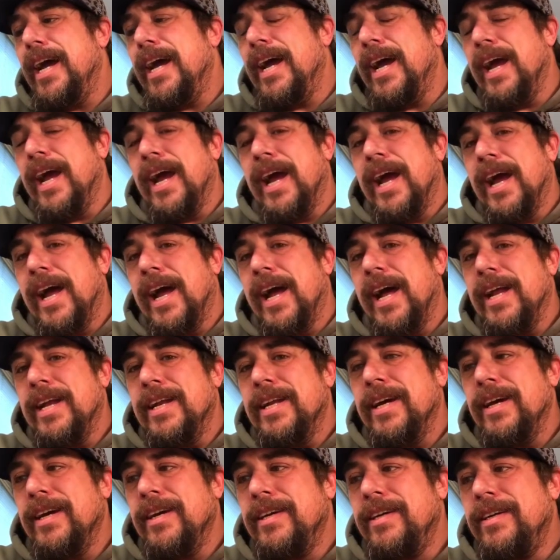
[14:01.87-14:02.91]

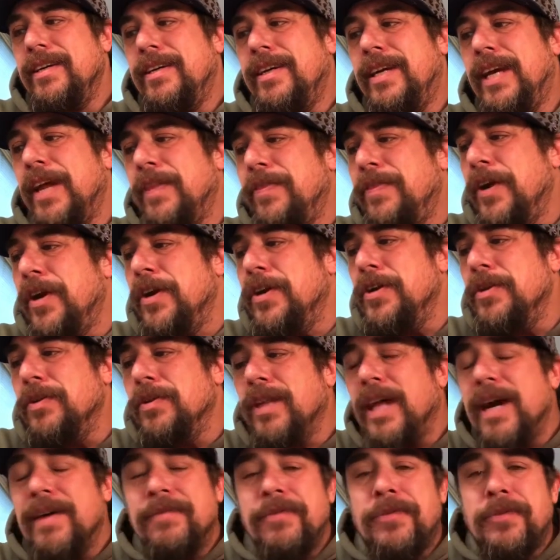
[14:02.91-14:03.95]
and get their new
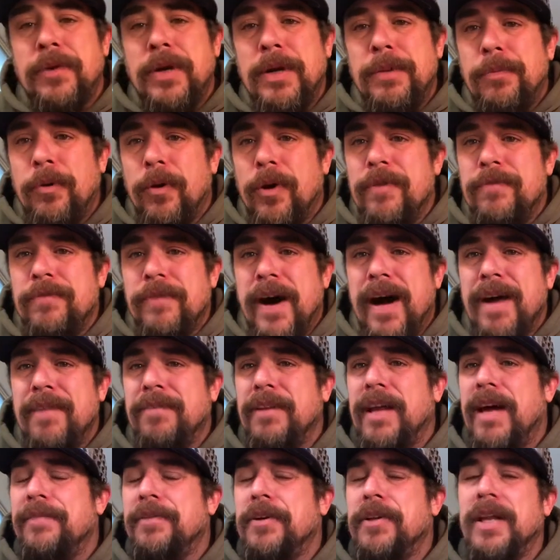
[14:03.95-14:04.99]
Love 3.5
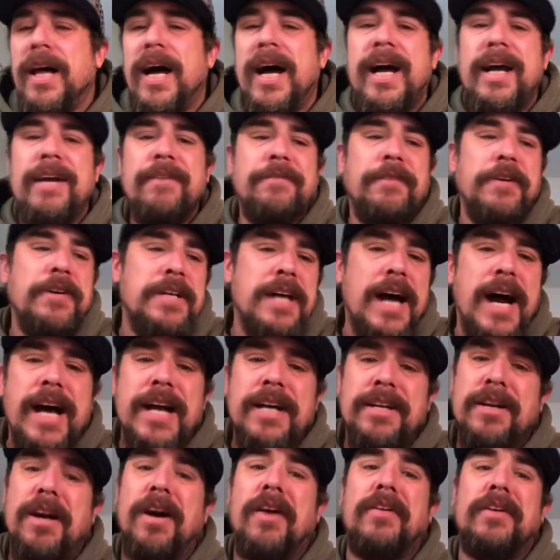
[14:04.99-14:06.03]
level line for
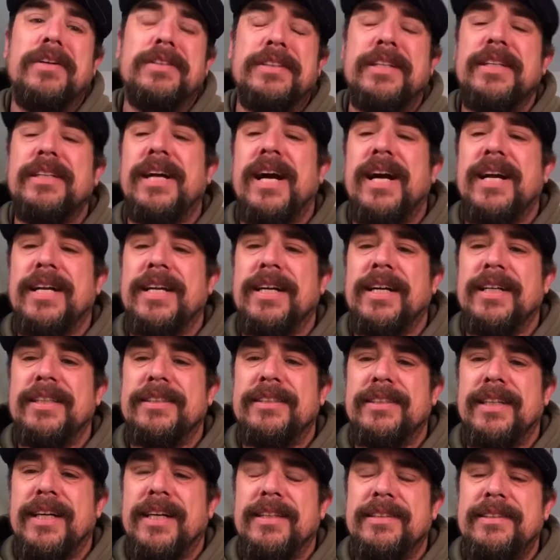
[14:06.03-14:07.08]

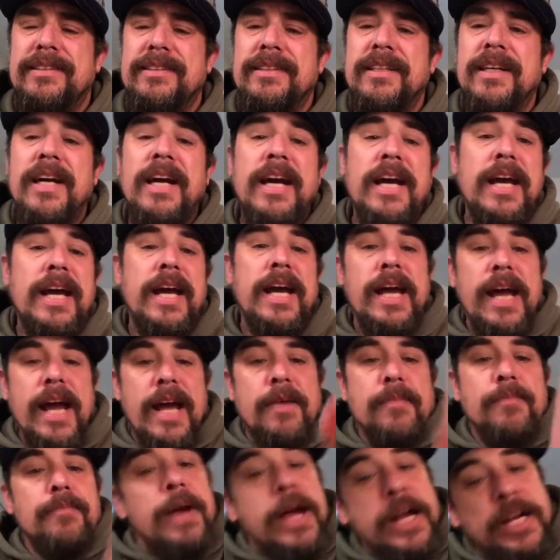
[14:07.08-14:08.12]
$9.99.
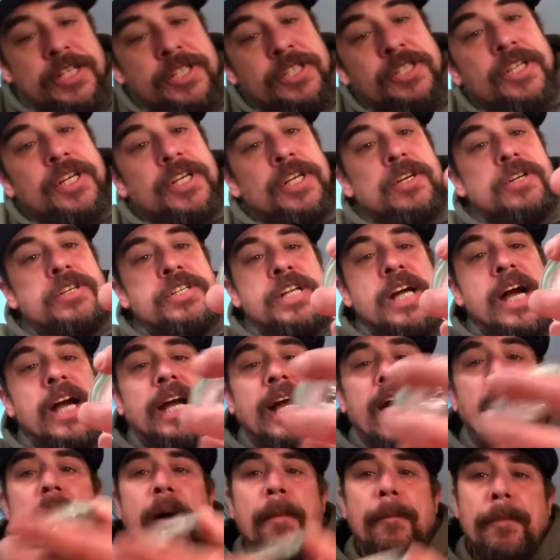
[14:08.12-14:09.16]
And make sure you
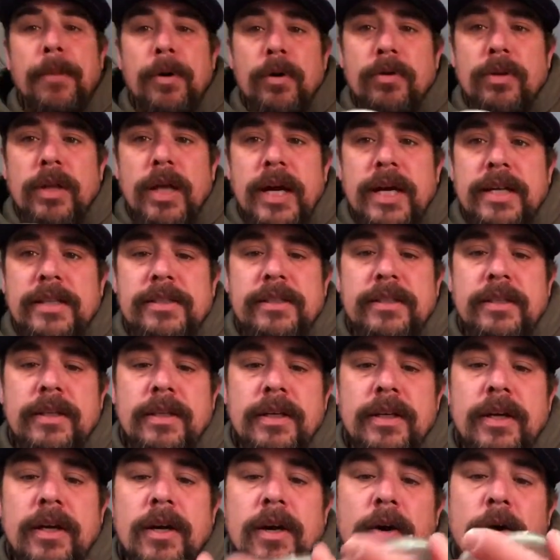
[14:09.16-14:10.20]
check out Moonlit
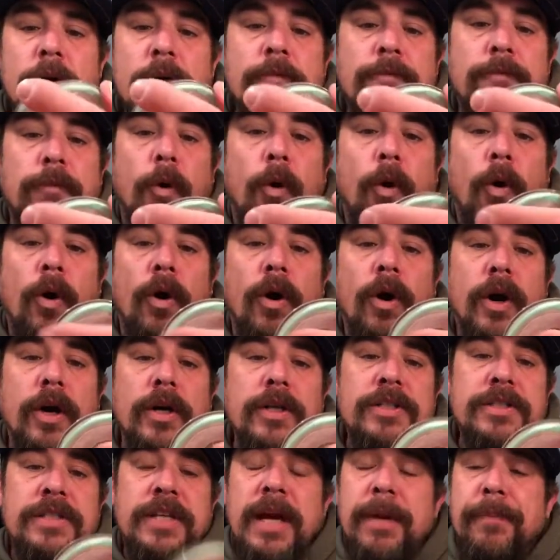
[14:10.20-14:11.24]

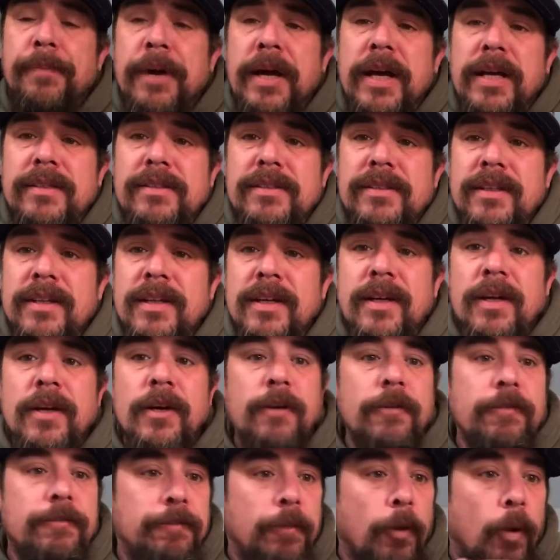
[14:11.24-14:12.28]
for Tippet,
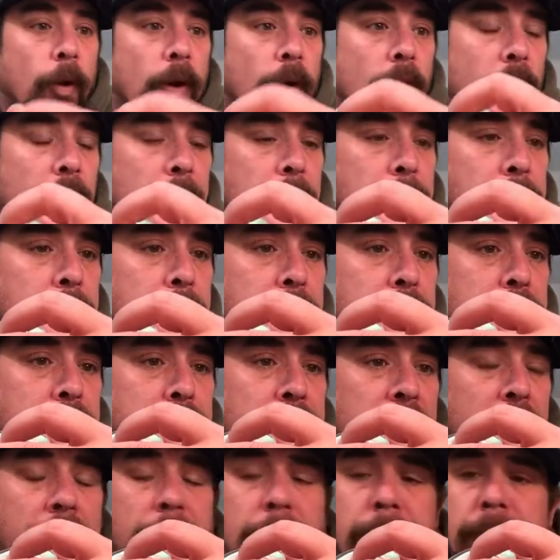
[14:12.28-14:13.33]
for
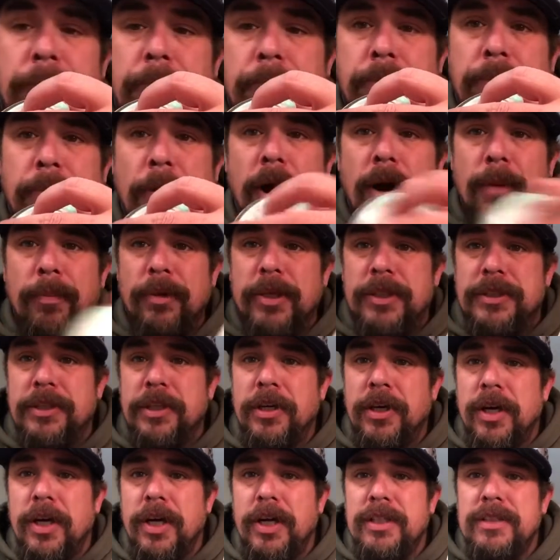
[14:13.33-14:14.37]
their barbless
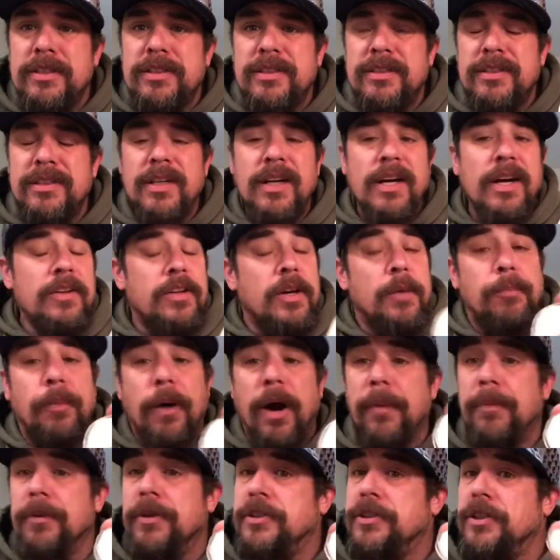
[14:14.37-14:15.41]
hooks. Their
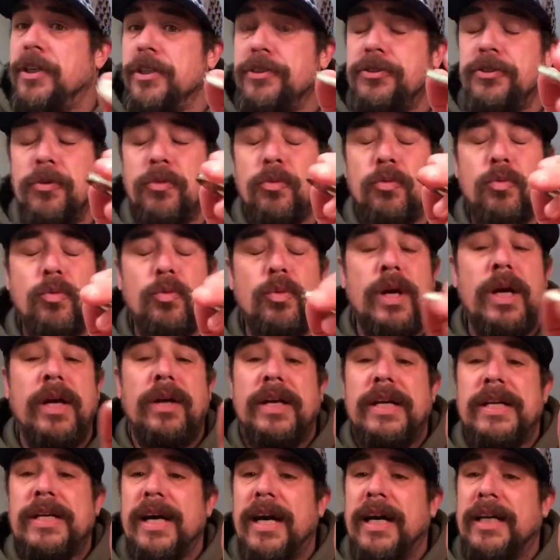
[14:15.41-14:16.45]
barbless hooks are
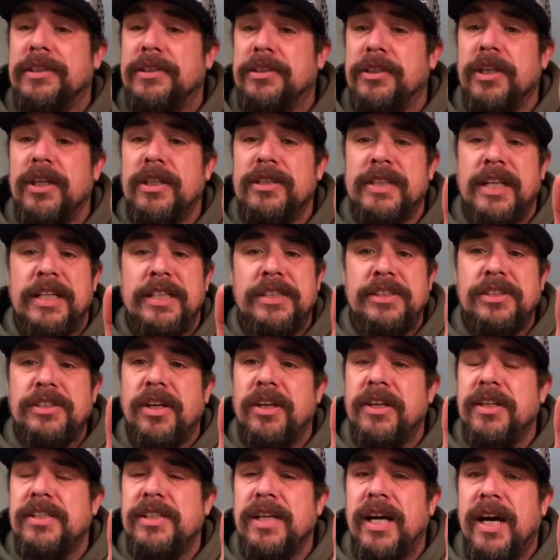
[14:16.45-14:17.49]
really nice hooks. I just
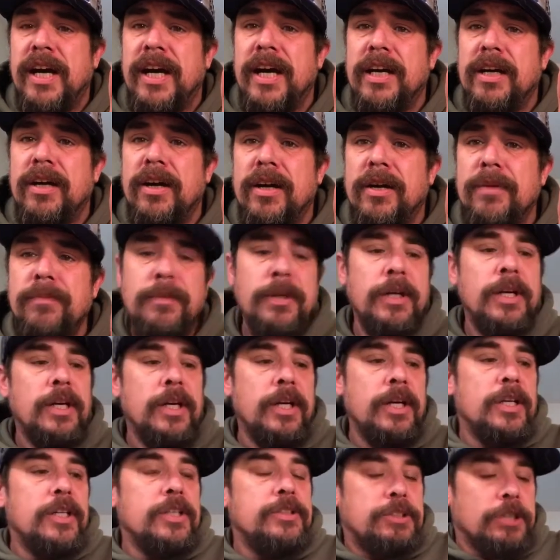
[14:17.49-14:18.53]
started tying on them.
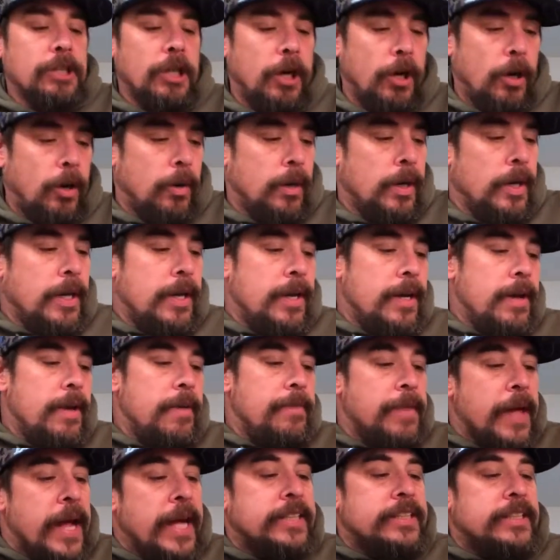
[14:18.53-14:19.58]
So
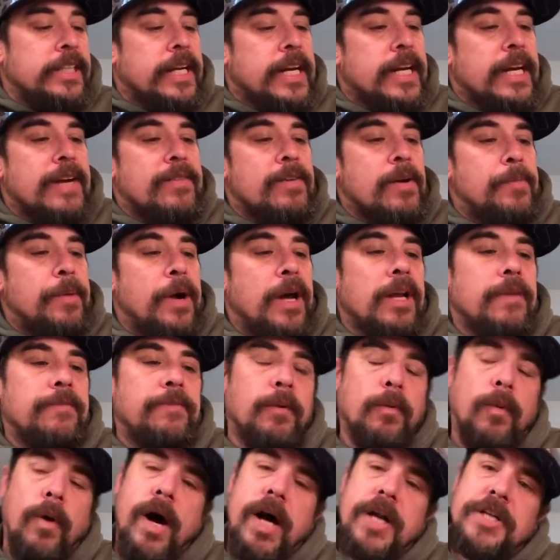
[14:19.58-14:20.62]
Thanks again, everybody,
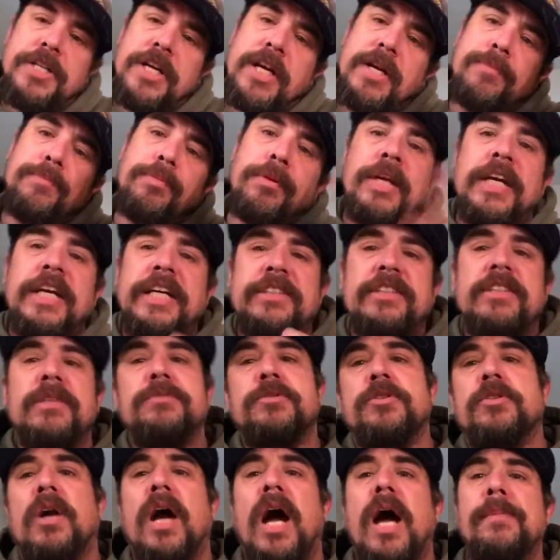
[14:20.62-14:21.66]
for watching. Please
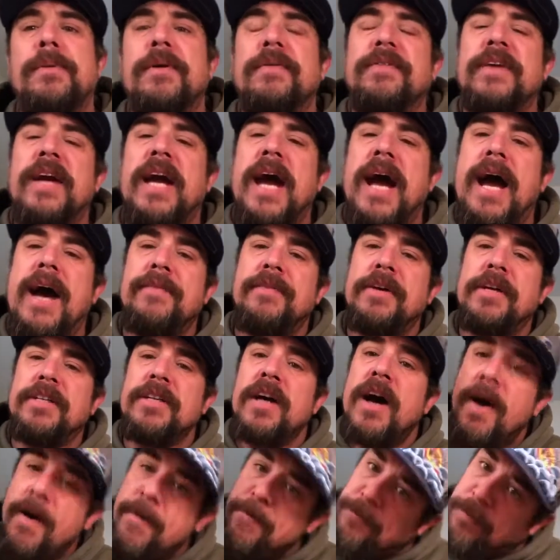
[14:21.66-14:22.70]
subscribe if you haven't.
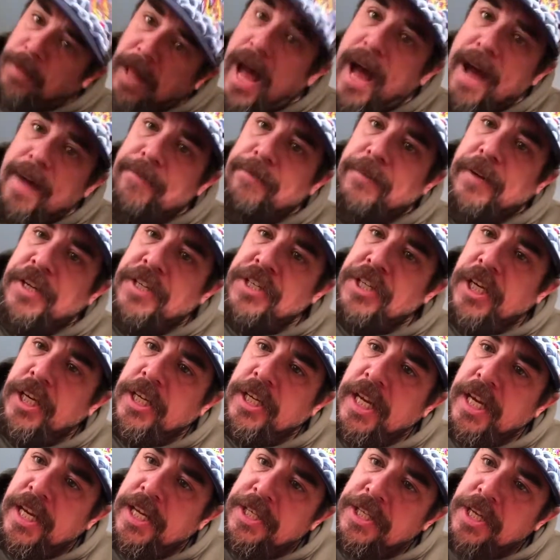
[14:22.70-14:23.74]
Fly Fishing
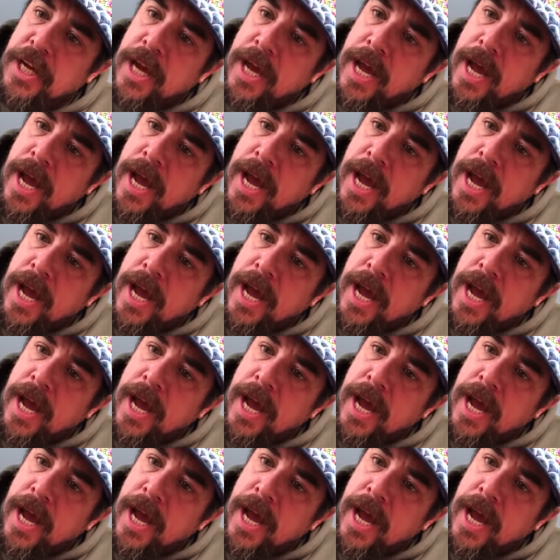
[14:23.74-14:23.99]
Ninja